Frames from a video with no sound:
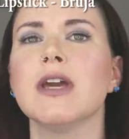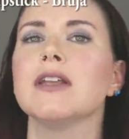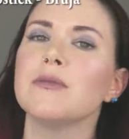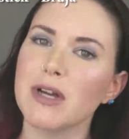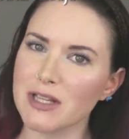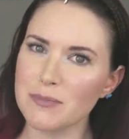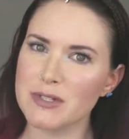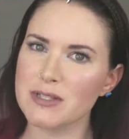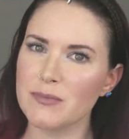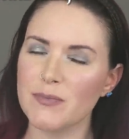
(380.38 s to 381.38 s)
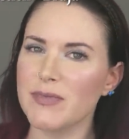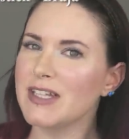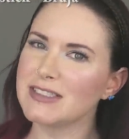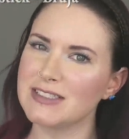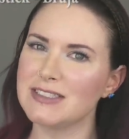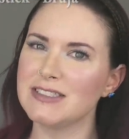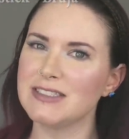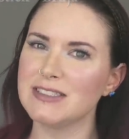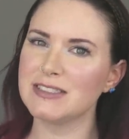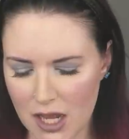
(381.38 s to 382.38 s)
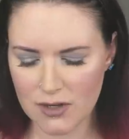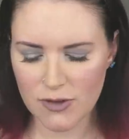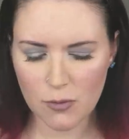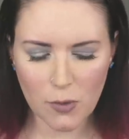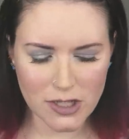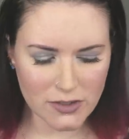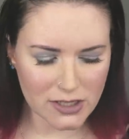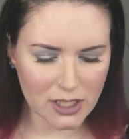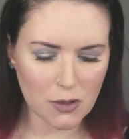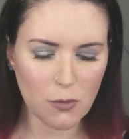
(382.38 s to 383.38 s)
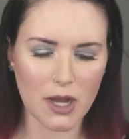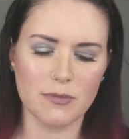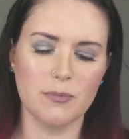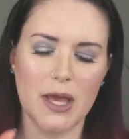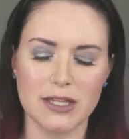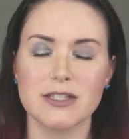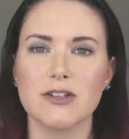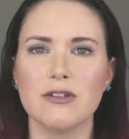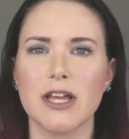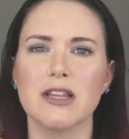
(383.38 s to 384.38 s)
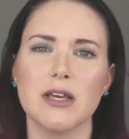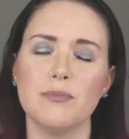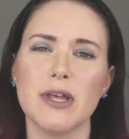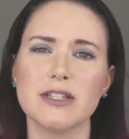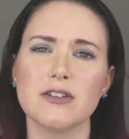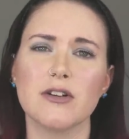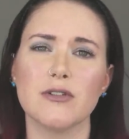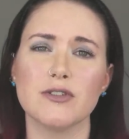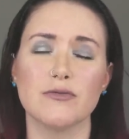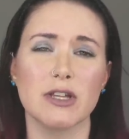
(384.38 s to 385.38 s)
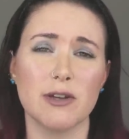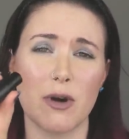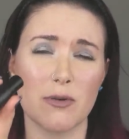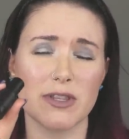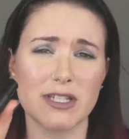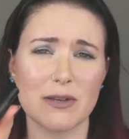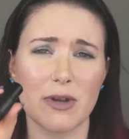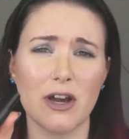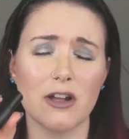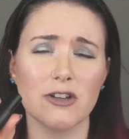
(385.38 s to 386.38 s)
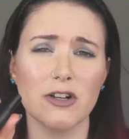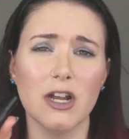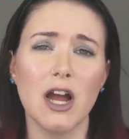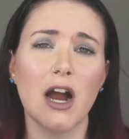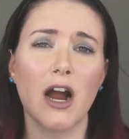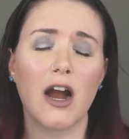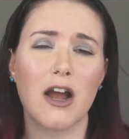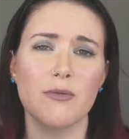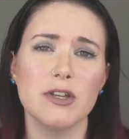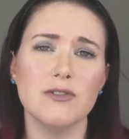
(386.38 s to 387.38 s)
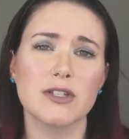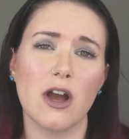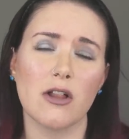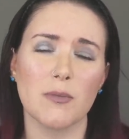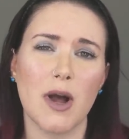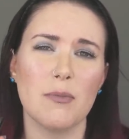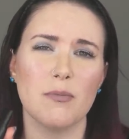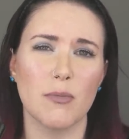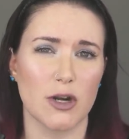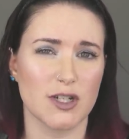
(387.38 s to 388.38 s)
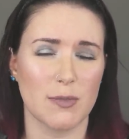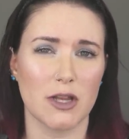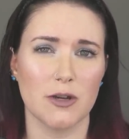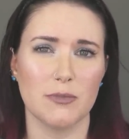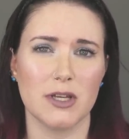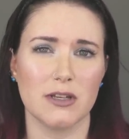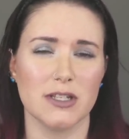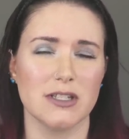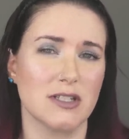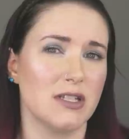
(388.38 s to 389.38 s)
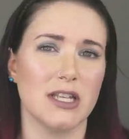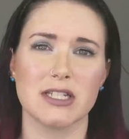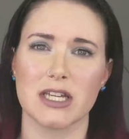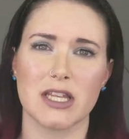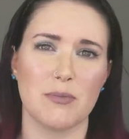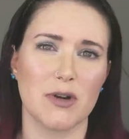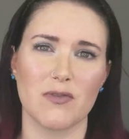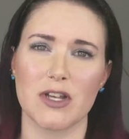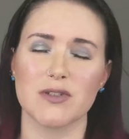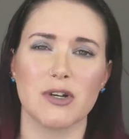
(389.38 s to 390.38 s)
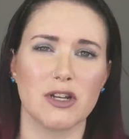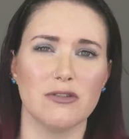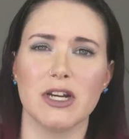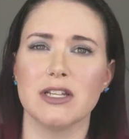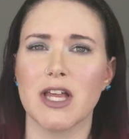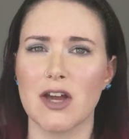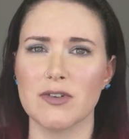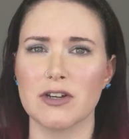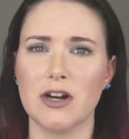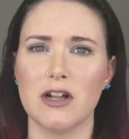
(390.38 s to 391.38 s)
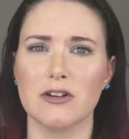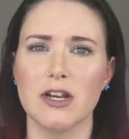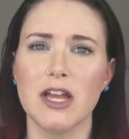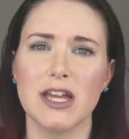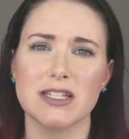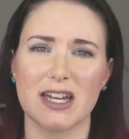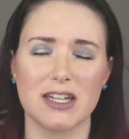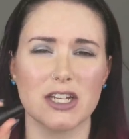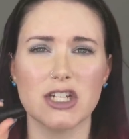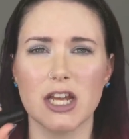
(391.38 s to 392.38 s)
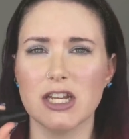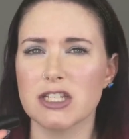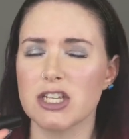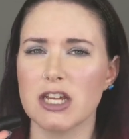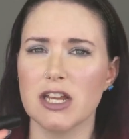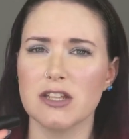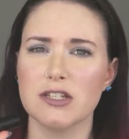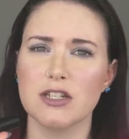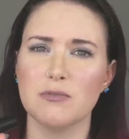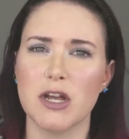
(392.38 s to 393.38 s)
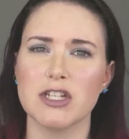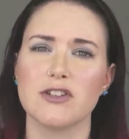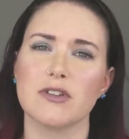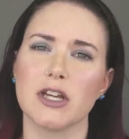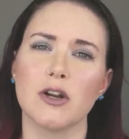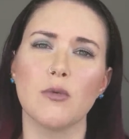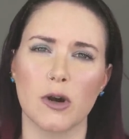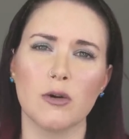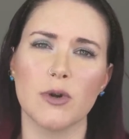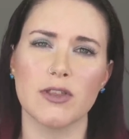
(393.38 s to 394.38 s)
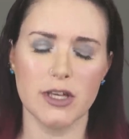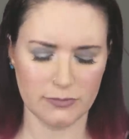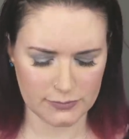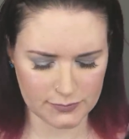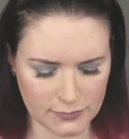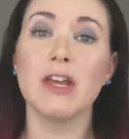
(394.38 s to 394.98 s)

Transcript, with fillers: and on my lips. And if you're wondering like what pencil, like lip pencil goes really well with this type of color, I would use ColourPop Marshmallow because it's like that perfect sort of greyed lavender color. It's not gonna change the shade of this too much. It's really gonna work with it.